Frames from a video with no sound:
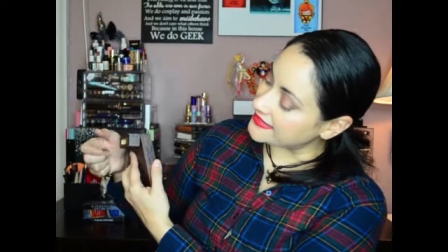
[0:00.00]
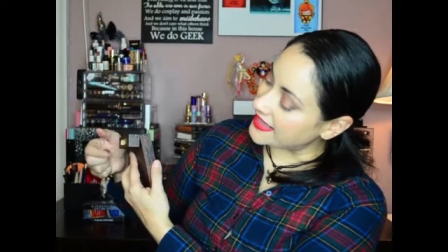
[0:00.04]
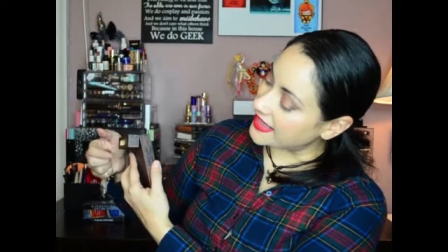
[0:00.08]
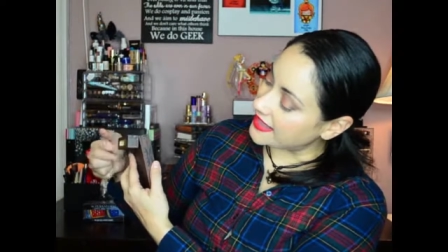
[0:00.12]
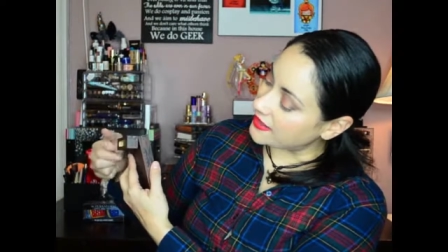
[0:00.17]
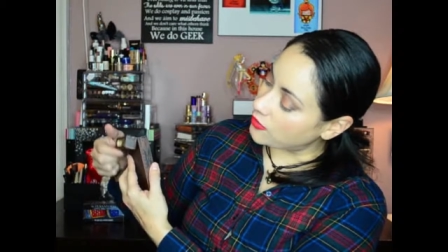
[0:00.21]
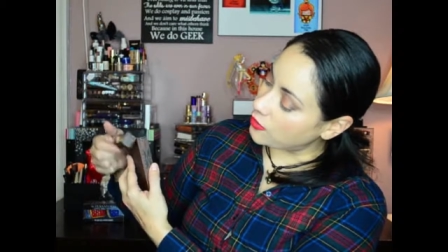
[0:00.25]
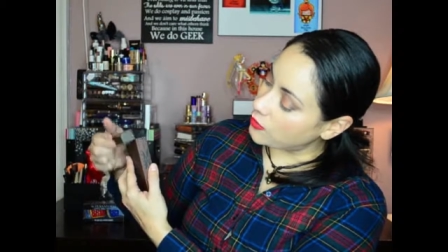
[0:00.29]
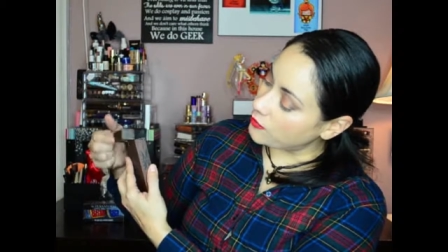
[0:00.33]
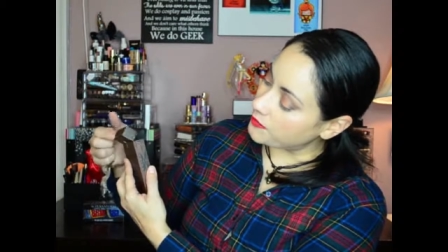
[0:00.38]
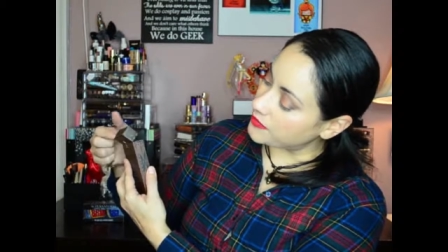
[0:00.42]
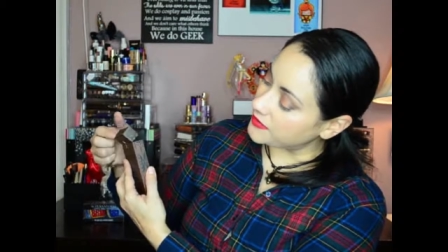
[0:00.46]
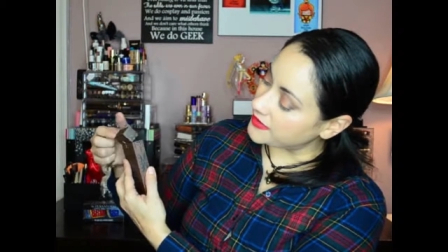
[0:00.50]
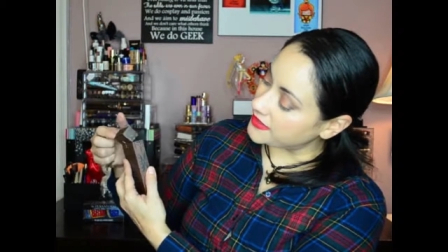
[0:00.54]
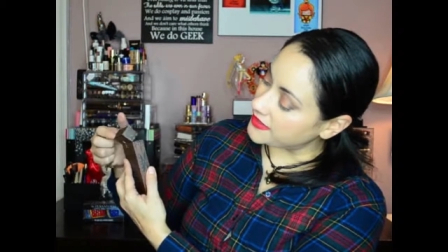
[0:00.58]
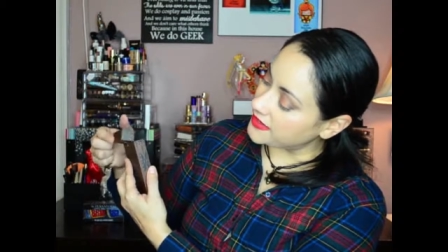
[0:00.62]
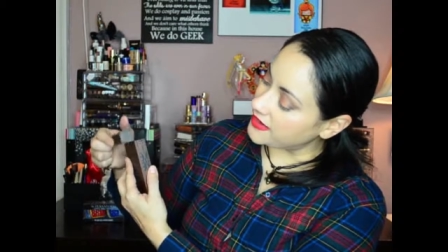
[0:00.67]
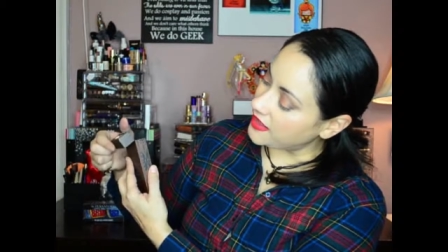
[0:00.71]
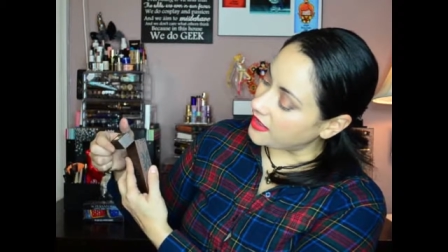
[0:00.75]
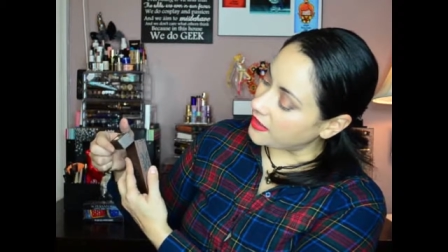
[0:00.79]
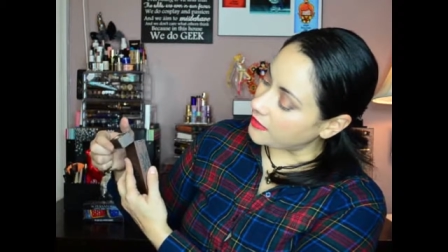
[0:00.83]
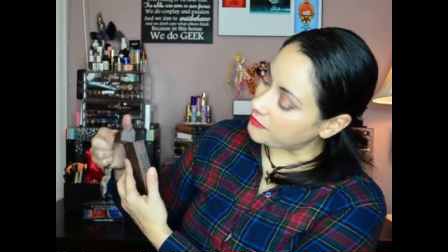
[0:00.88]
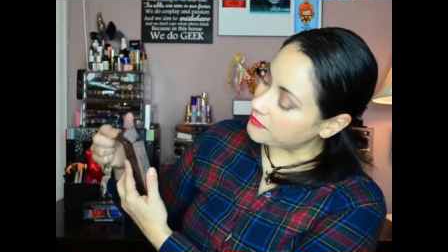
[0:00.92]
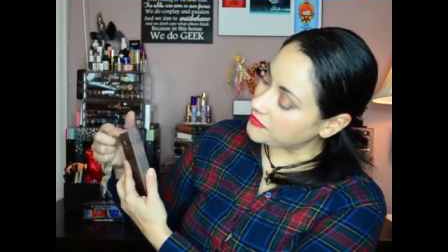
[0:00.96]
that open it
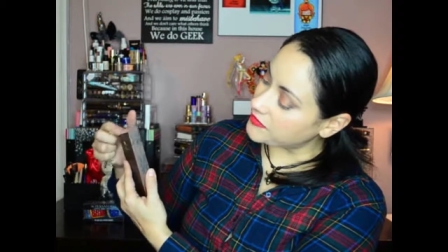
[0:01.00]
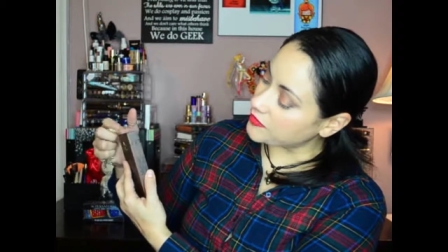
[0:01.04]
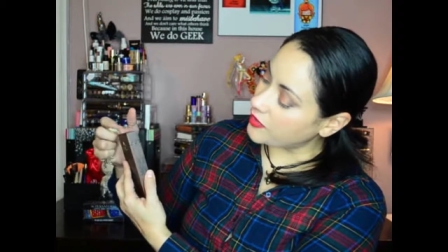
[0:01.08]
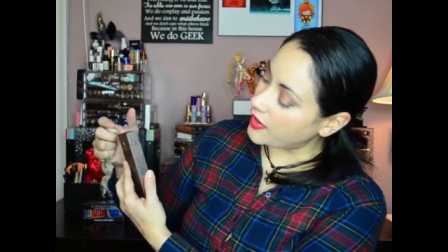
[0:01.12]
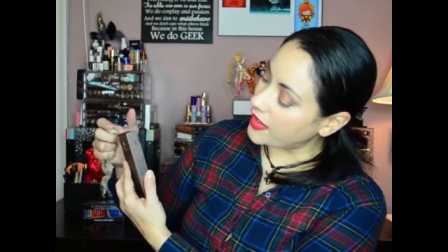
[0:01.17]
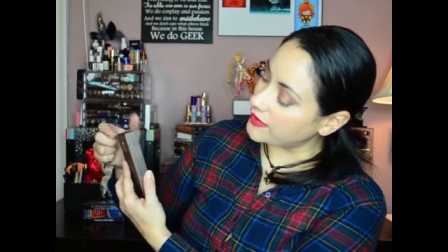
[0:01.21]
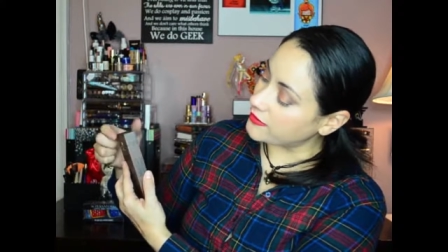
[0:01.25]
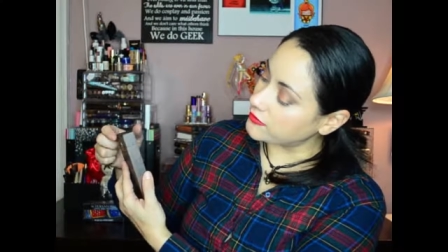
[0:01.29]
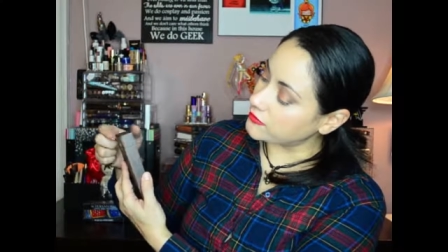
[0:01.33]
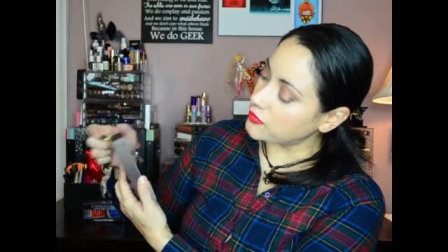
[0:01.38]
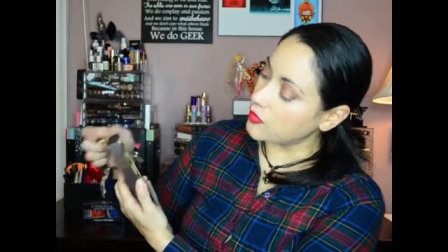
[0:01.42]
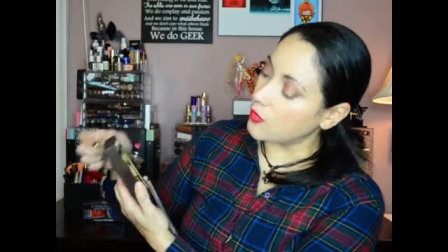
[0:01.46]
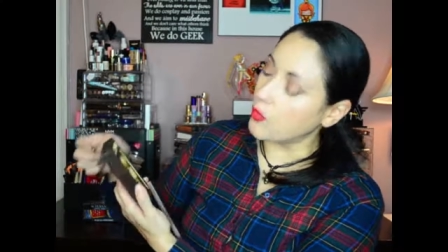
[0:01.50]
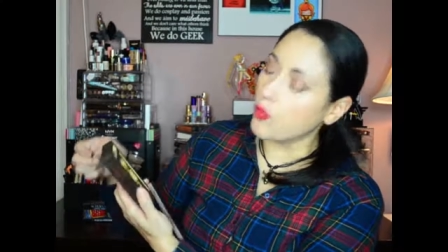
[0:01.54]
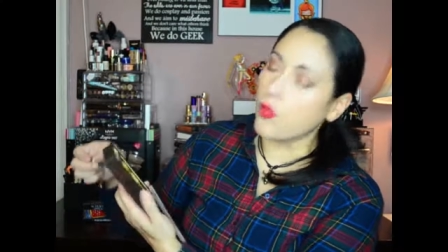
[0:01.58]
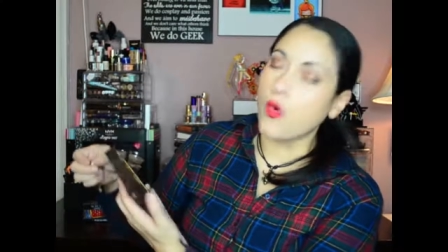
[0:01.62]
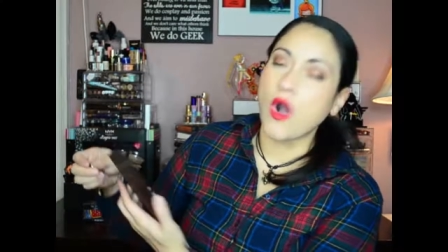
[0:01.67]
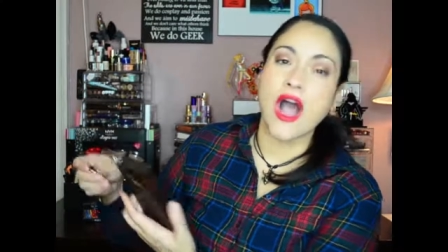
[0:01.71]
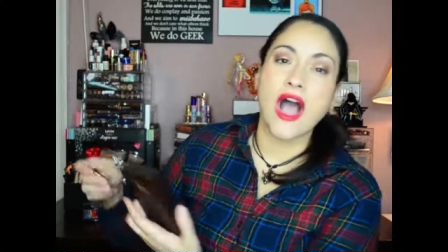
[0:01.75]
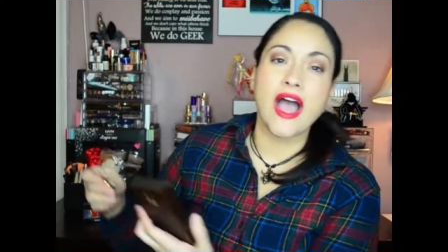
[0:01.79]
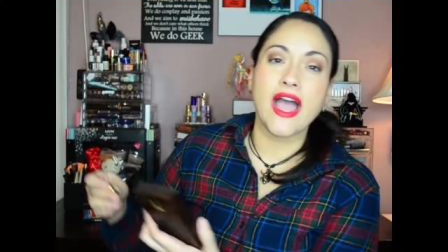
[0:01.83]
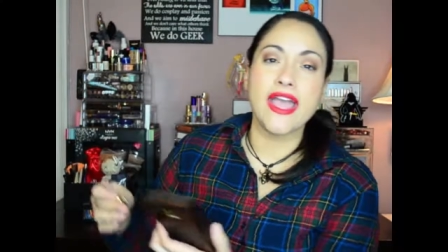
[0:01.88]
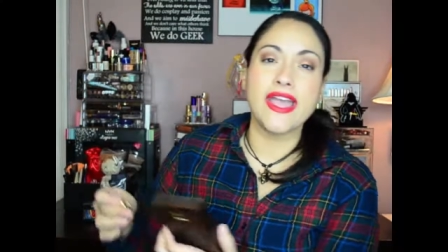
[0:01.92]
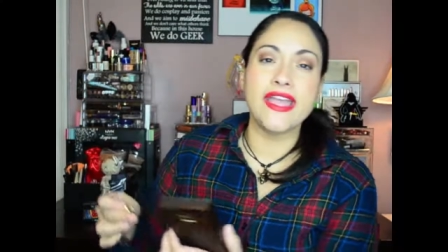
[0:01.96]
up. So I don't know
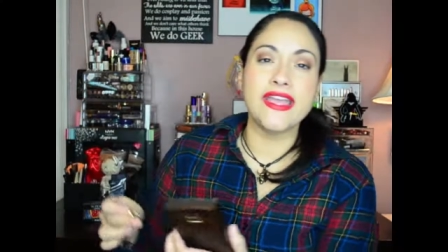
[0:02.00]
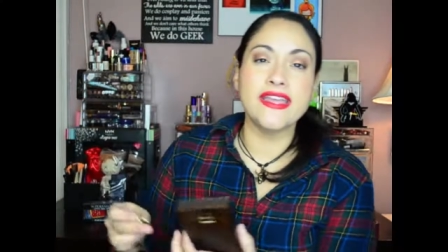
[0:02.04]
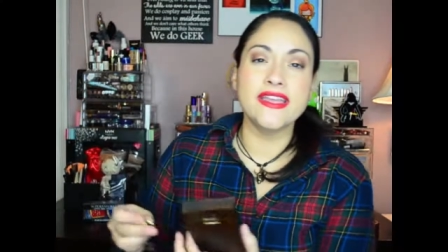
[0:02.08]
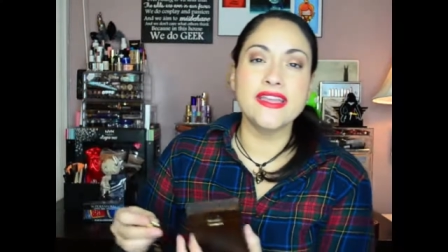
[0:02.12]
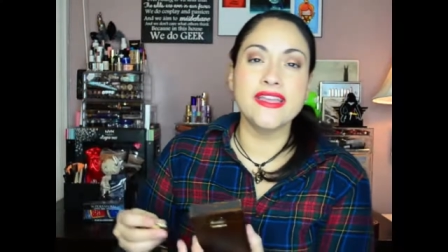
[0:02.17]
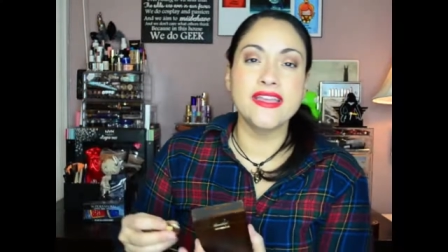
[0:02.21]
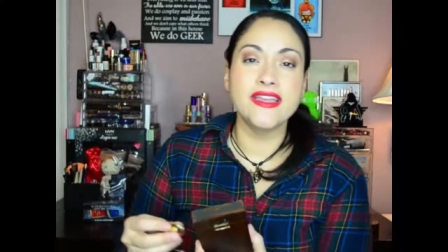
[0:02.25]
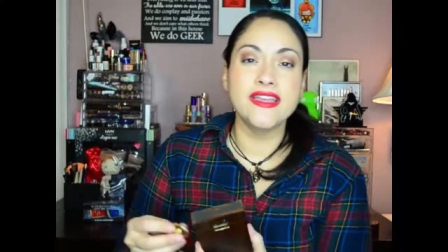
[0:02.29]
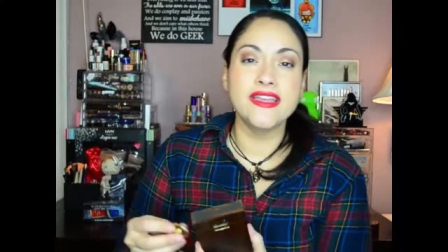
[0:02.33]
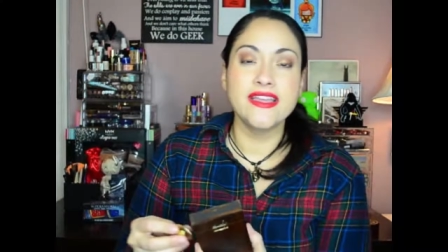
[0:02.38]
why,